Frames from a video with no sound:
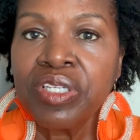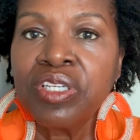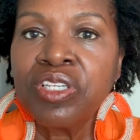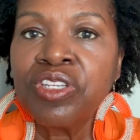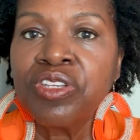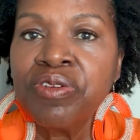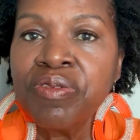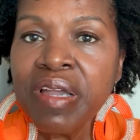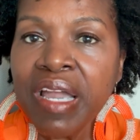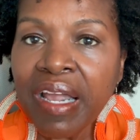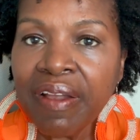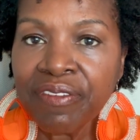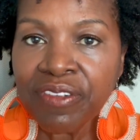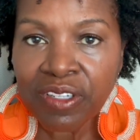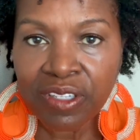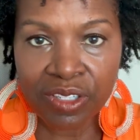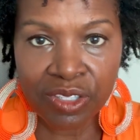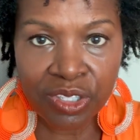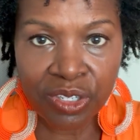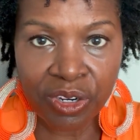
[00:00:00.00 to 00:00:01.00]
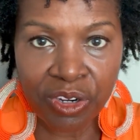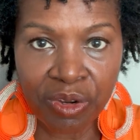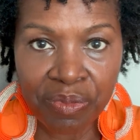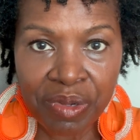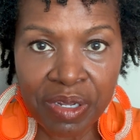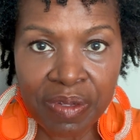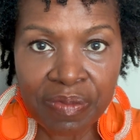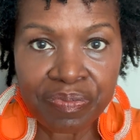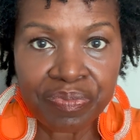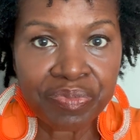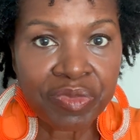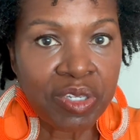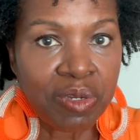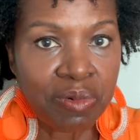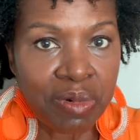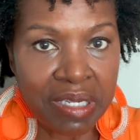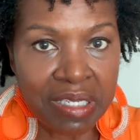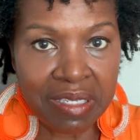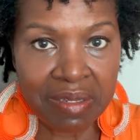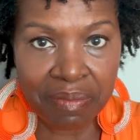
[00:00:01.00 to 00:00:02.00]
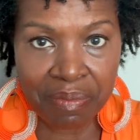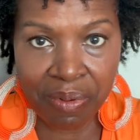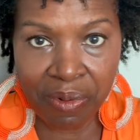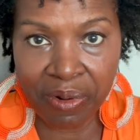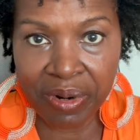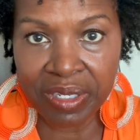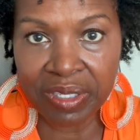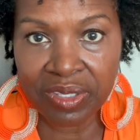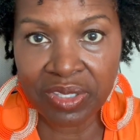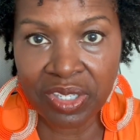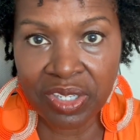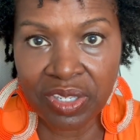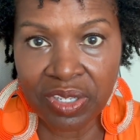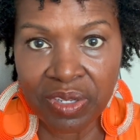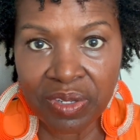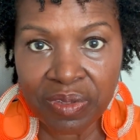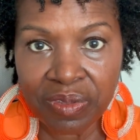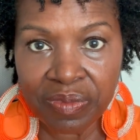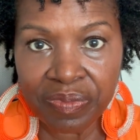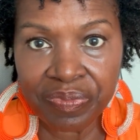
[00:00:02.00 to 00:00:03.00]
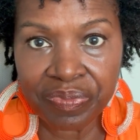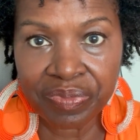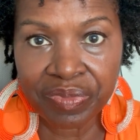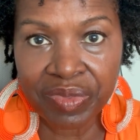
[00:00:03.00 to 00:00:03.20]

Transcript: You have to determine what's important to you.